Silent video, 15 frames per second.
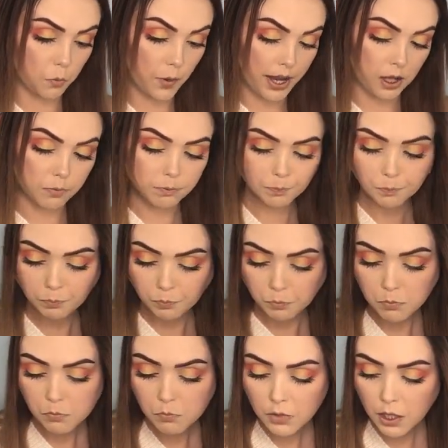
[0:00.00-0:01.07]
well.
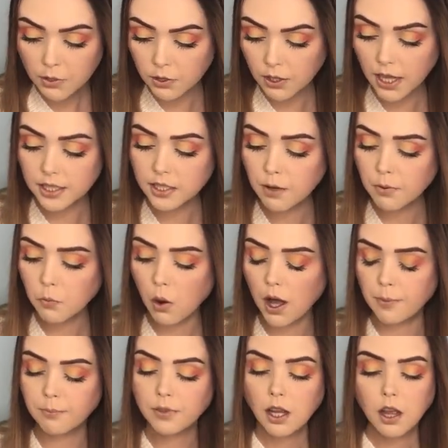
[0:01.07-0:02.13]
So that's number
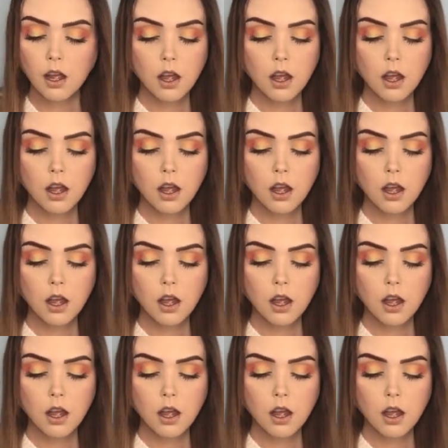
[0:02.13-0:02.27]
one.